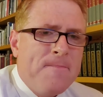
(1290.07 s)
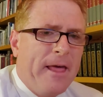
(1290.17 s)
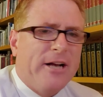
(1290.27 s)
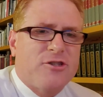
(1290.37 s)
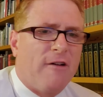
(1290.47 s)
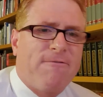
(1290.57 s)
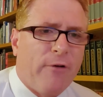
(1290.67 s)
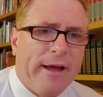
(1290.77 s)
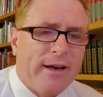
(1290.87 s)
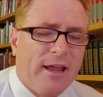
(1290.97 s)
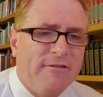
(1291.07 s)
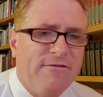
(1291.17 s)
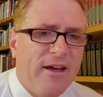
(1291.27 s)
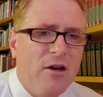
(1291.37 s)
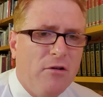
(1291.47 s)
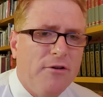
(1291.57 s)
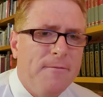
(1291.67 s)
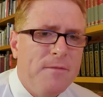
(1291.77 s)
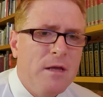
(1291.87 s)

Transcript: It's a friendly field.